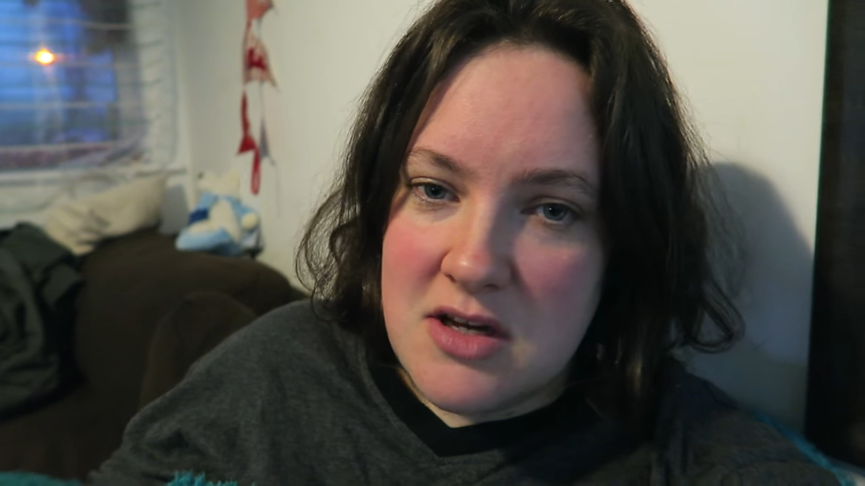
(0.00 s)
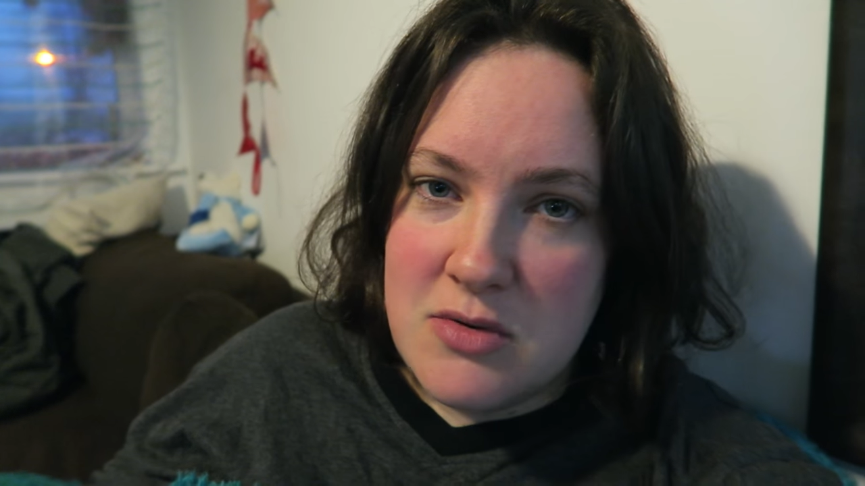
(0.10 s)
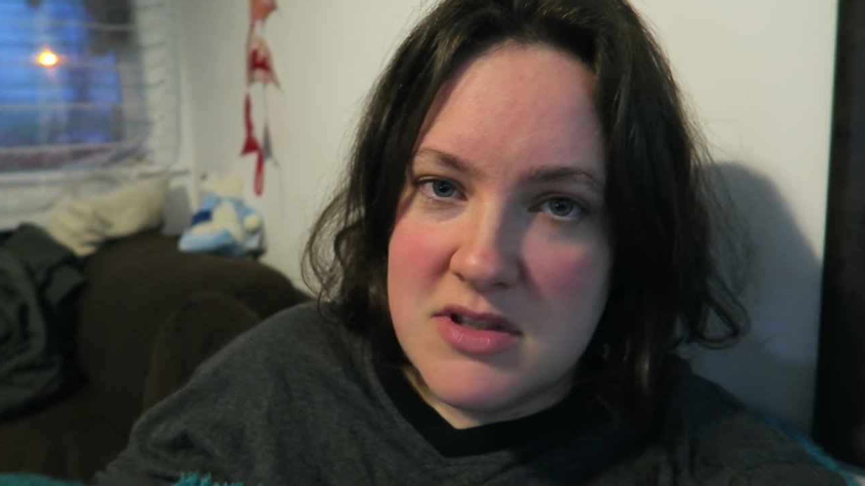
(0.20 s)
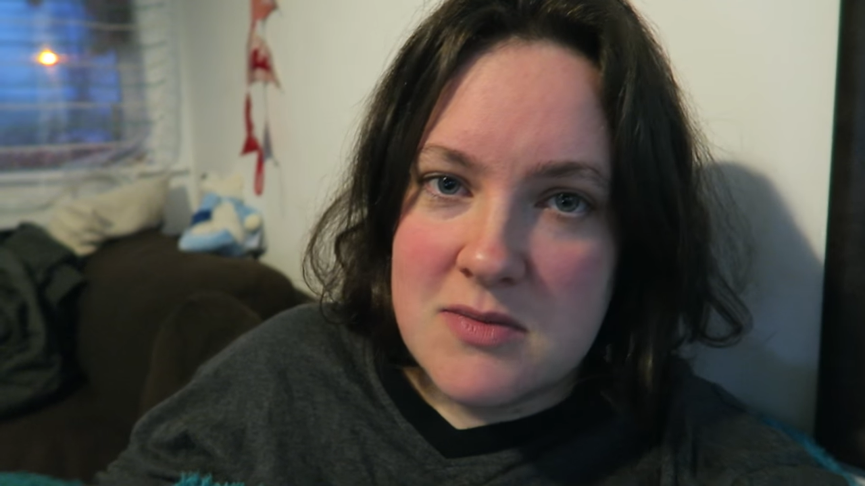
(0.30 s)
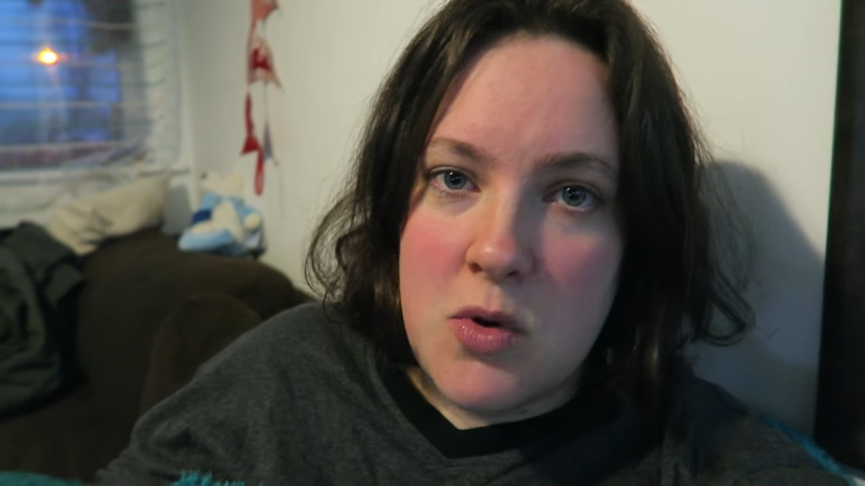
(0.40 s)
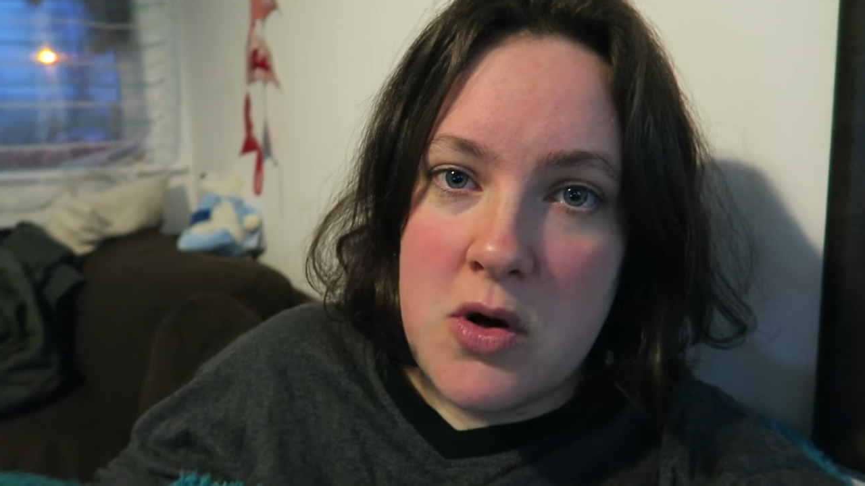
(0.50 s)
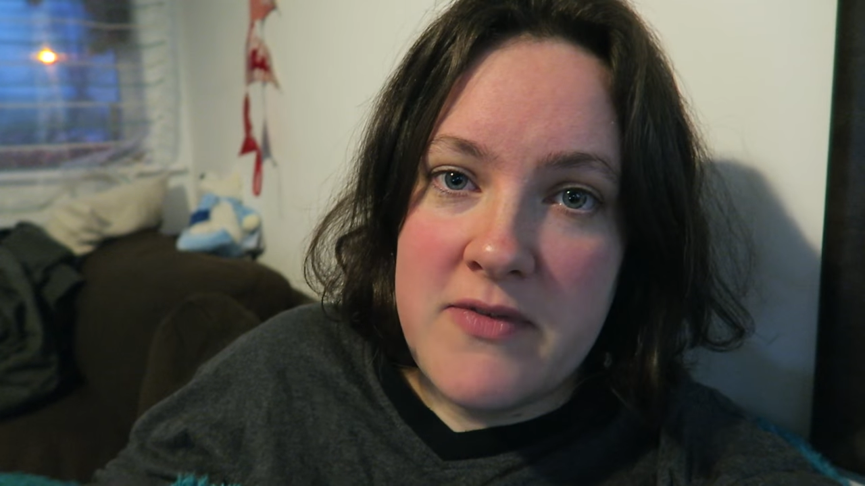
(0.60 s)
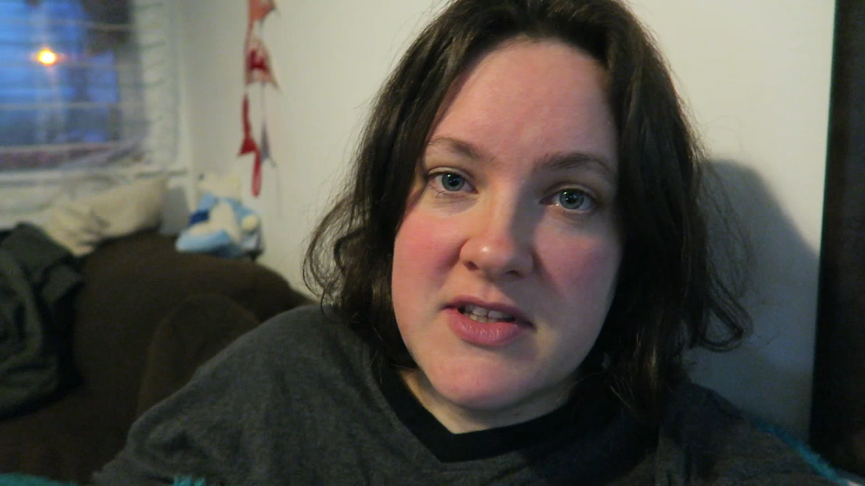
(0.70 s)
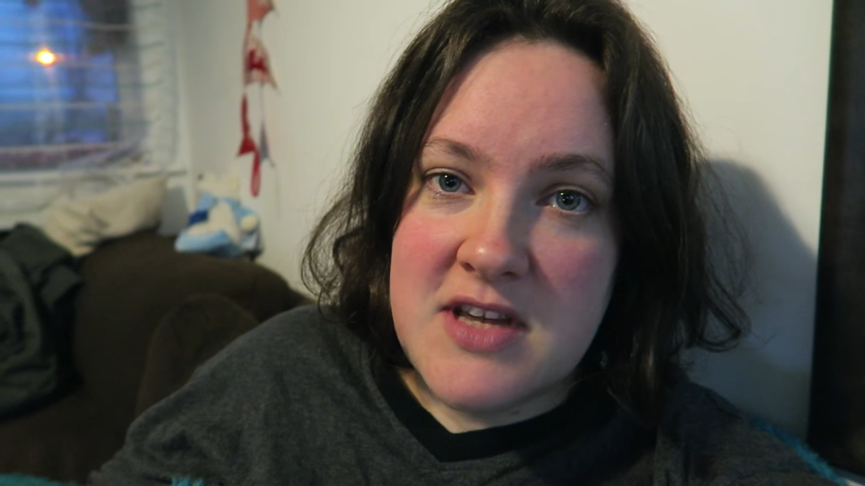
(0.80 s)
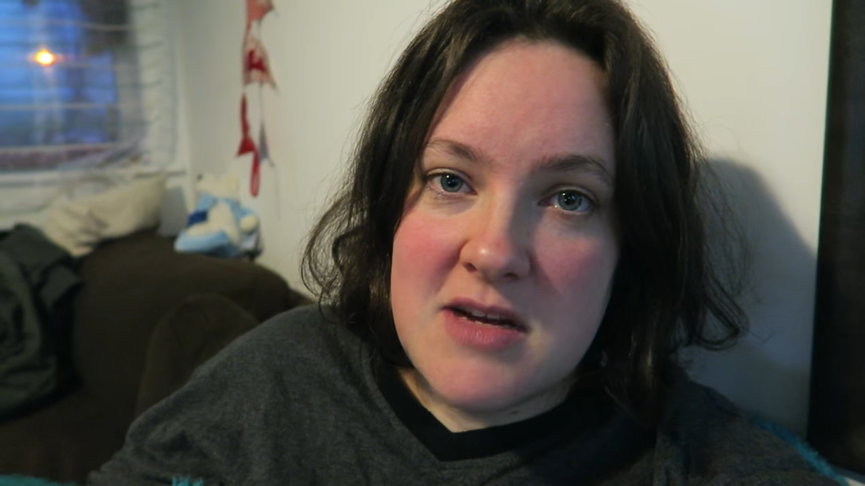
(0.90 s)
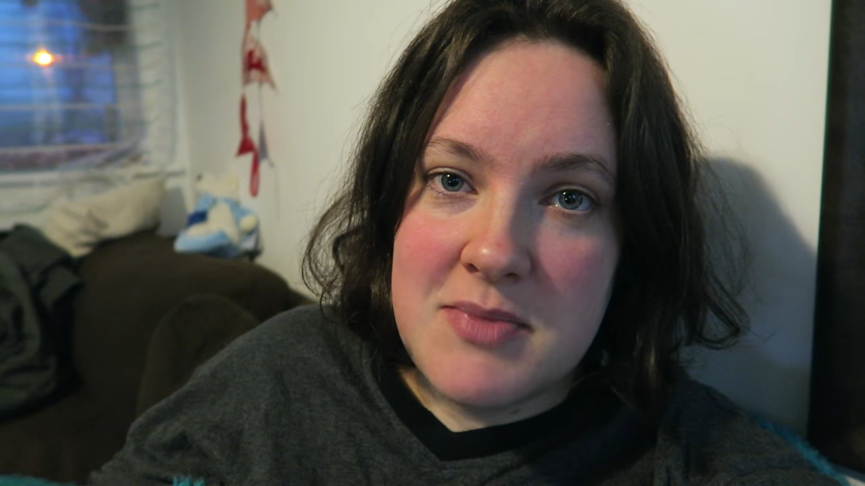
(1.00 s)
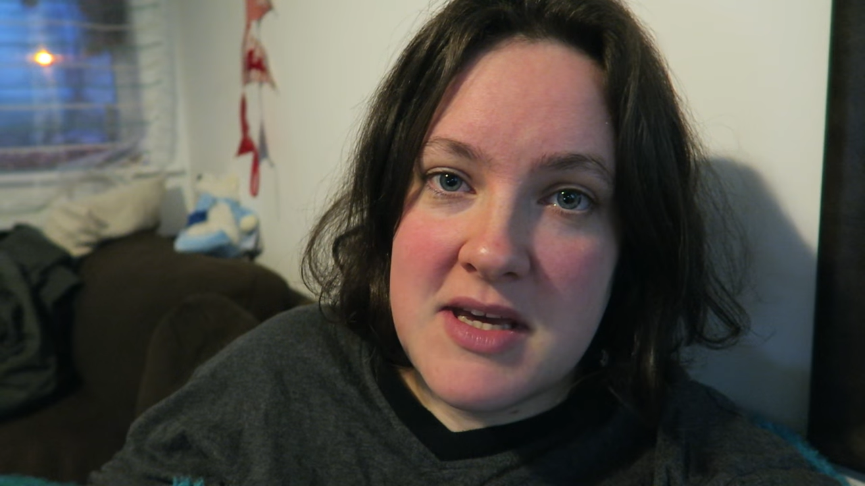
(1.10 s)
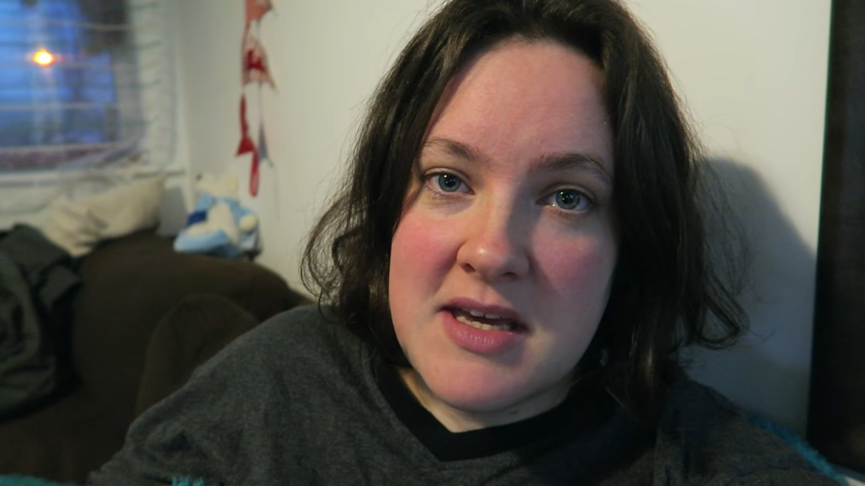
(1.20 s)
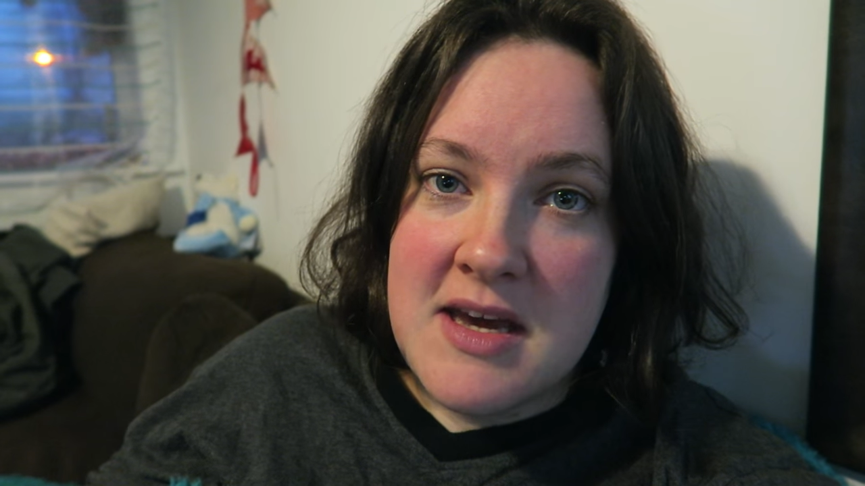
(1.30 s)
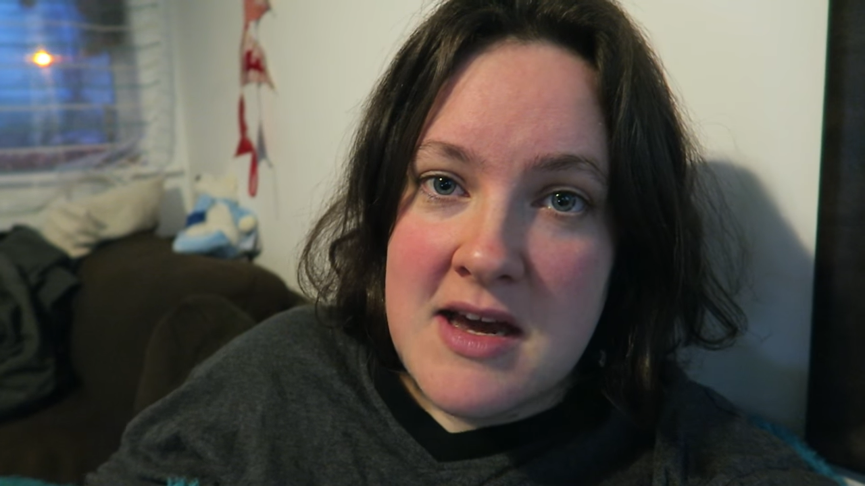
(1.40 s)
only small and there's going to
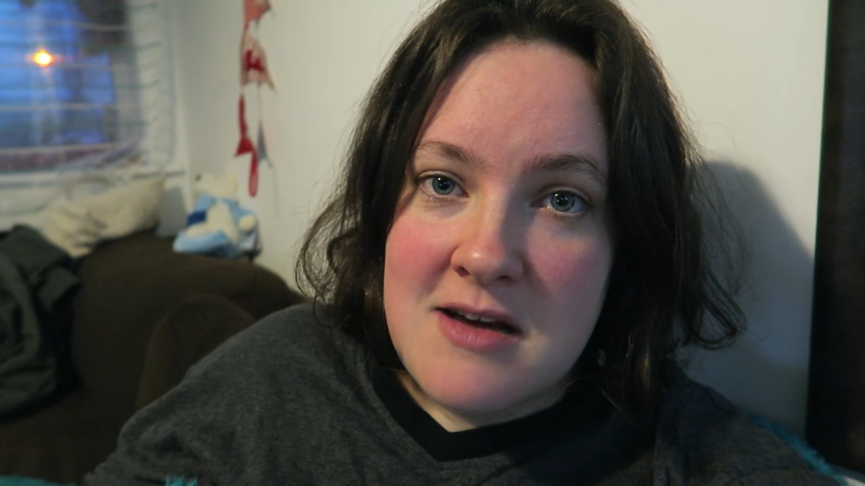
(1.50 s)
be